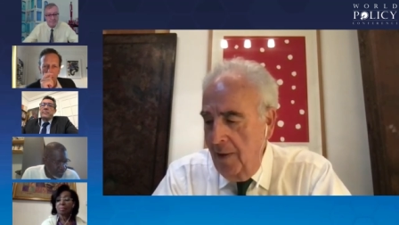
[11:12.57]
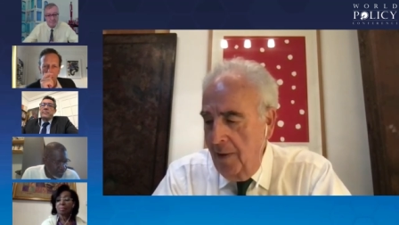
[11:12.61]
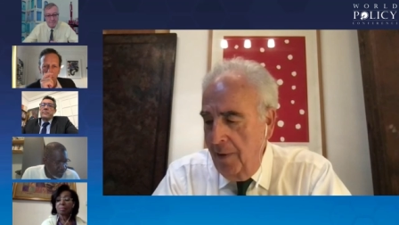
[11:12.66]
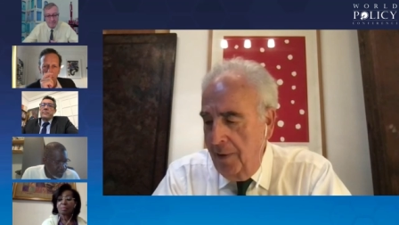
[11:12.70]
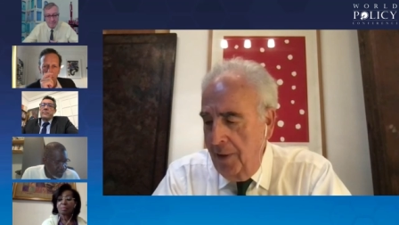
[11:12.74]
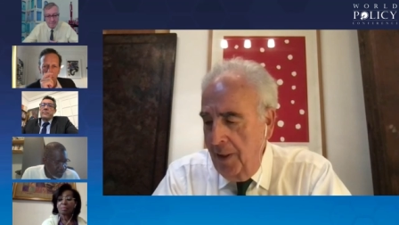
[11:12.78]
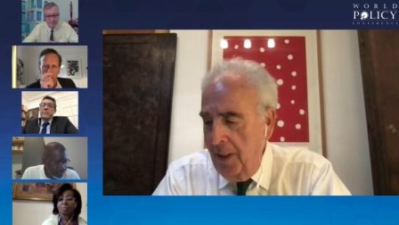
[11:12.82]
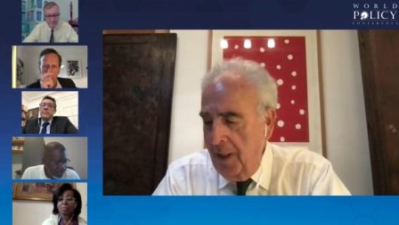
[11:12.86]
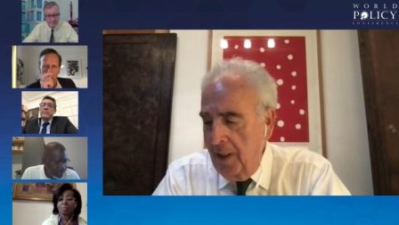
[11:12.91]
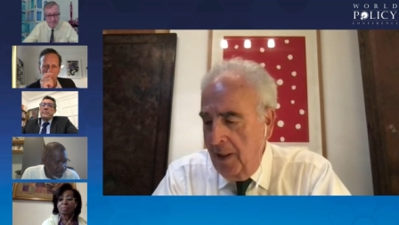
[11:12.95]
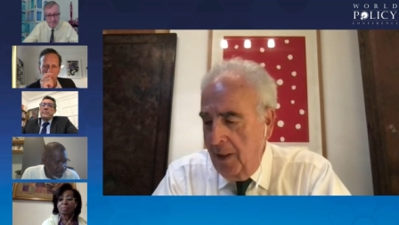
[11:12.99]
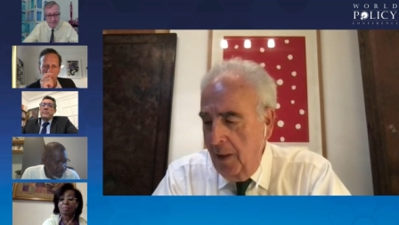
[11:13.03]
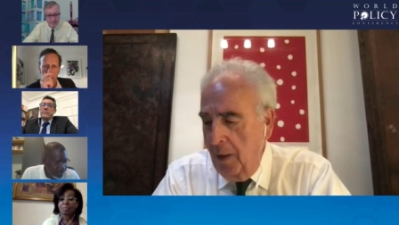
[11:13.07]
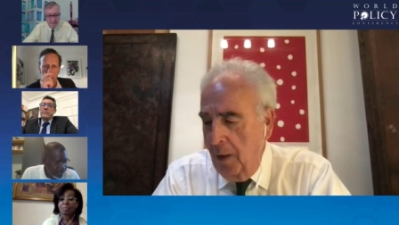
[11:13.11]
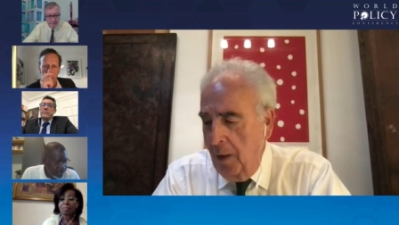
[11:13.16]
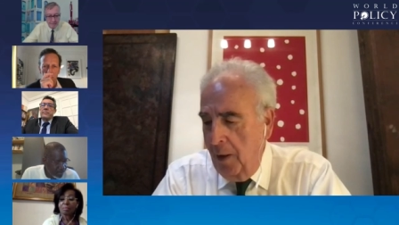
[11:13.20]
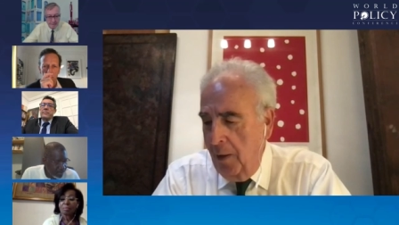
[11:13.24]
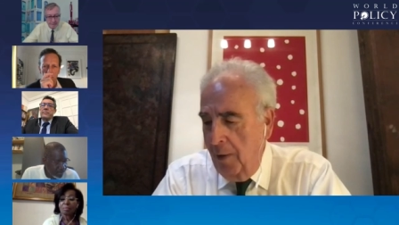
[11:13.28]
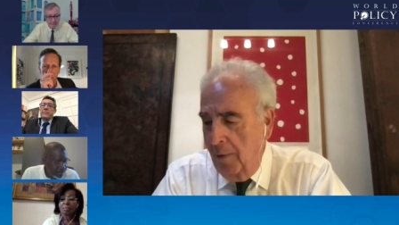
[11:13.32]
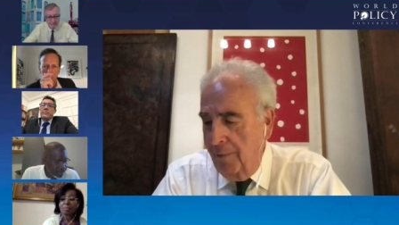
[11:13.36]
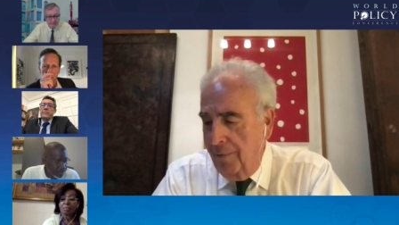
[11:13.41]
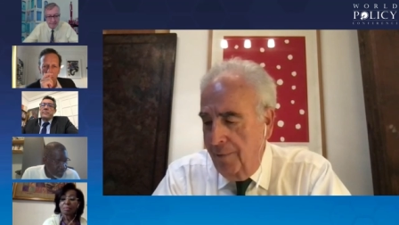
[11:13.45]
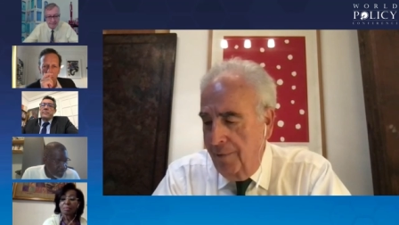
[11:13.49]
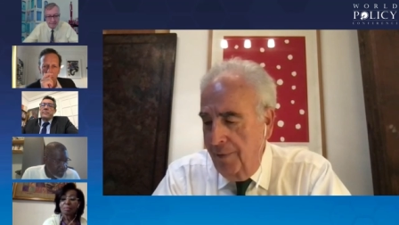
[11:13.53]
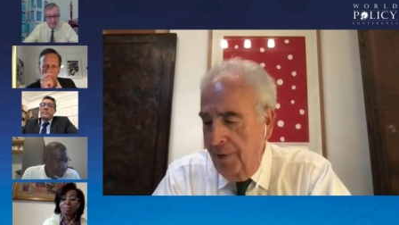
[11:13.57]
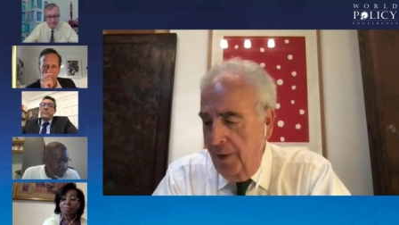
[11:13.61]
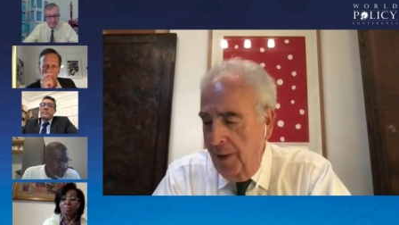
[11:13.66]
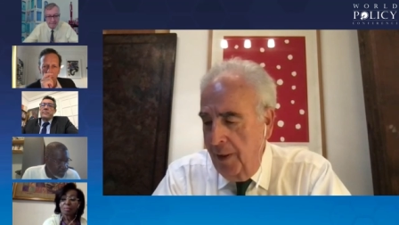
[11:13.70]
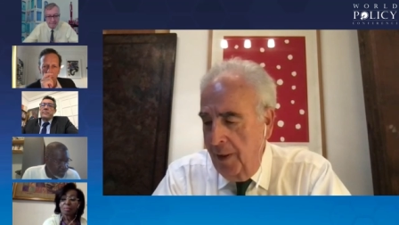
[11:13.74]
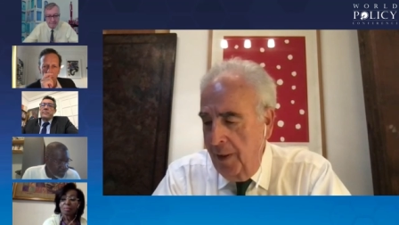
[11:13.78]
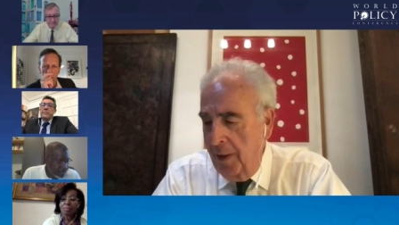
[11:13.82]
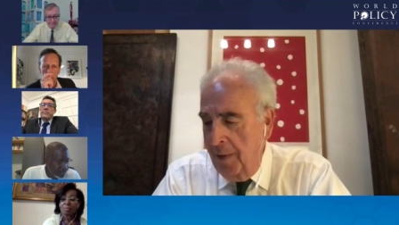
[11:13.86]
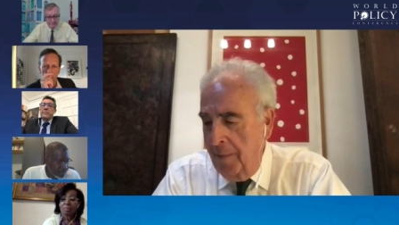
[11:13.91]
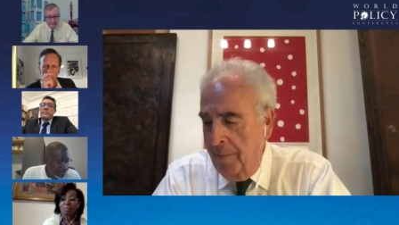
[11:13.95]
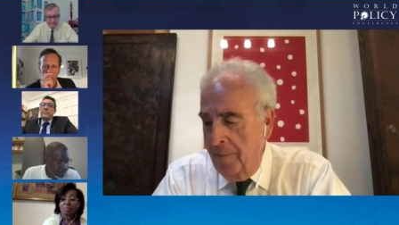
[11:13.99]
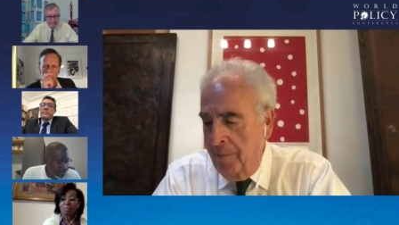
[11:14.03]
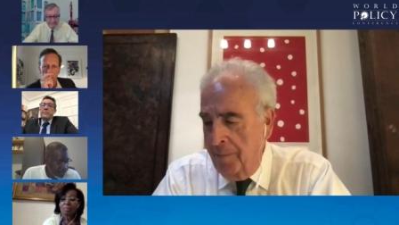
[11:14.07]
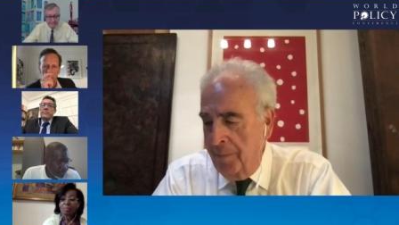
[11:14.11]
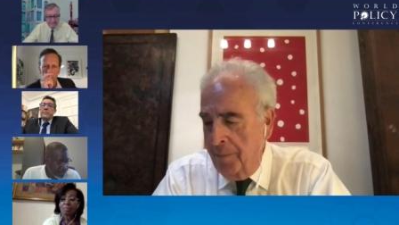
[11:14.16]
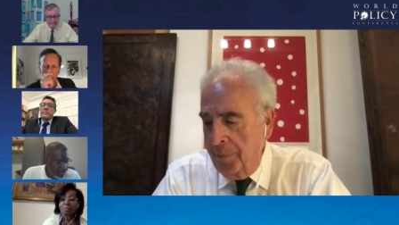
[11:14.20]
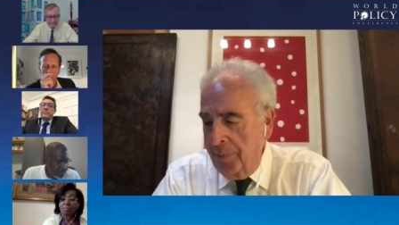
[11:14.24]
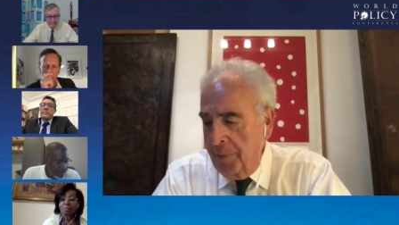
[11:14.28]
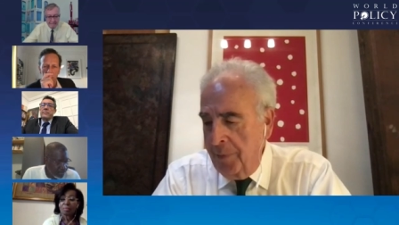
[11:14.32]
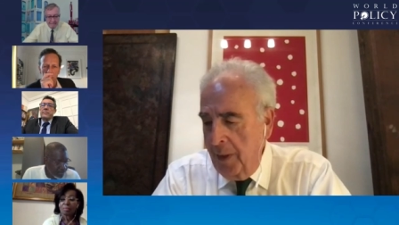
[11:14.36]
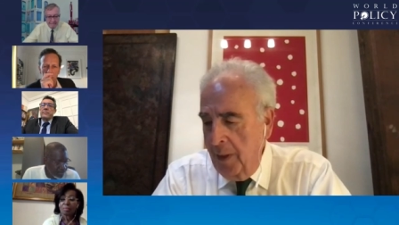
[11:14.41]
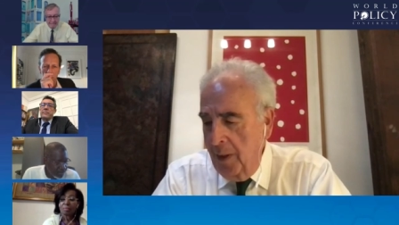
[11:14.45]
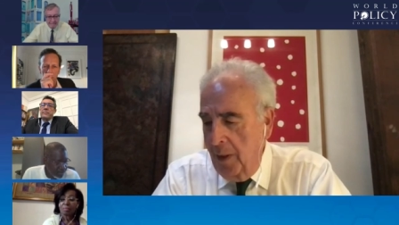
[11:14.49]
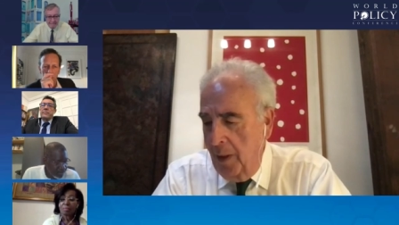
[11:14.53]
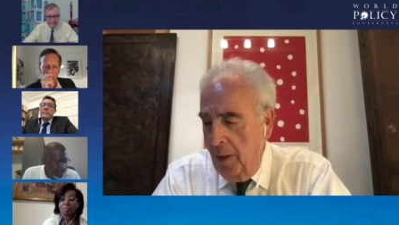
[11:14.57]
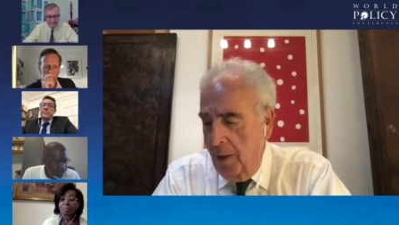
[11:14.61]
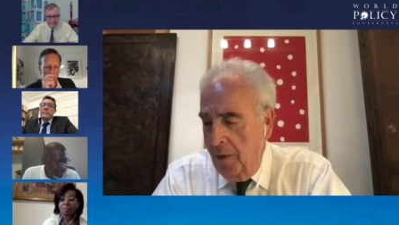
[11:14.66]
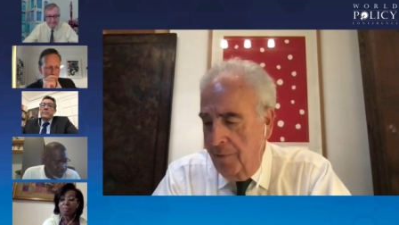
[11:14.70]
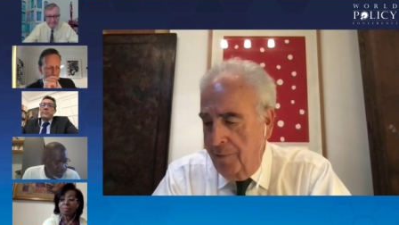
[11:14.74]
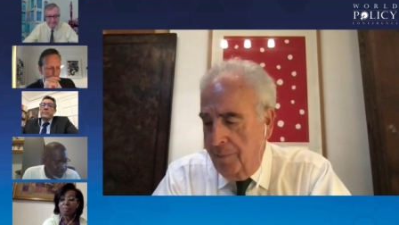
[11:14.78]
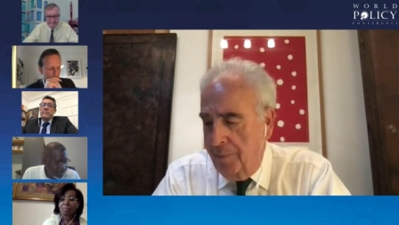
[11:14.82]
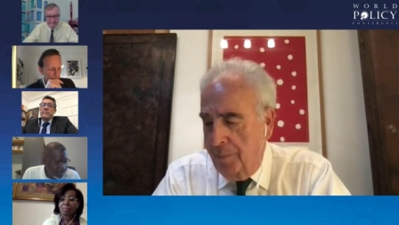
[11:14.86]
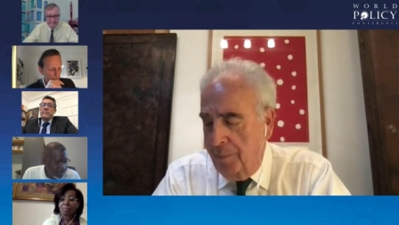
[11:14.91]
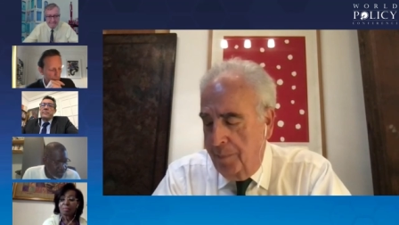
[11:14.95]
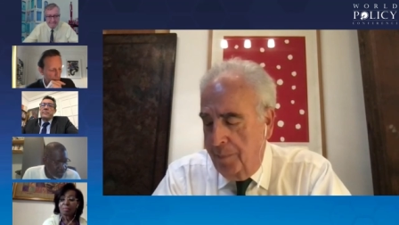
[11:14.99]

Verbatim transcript: think of, um, of,